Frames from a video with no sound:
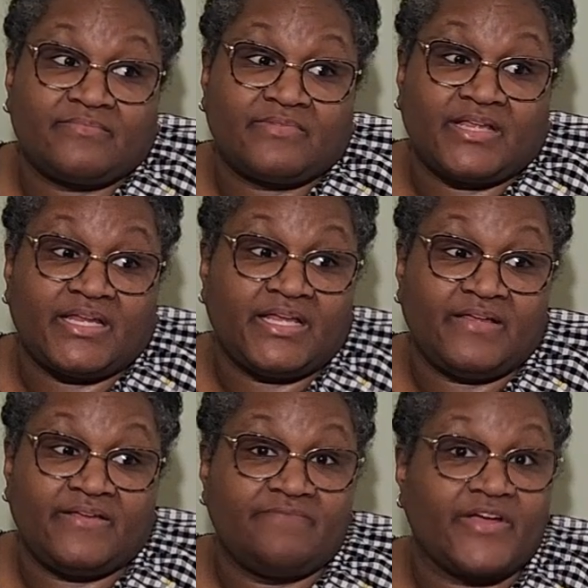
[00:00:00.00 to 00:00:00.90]

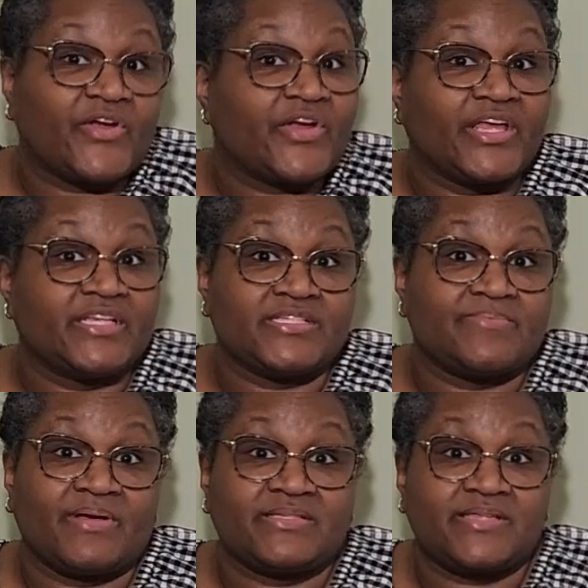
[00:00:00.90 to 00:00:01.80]
any variegateds
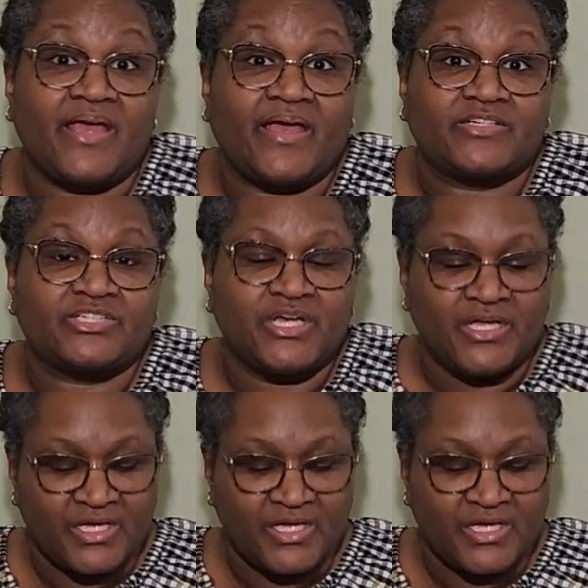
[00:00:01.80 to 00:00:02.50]
in my stash.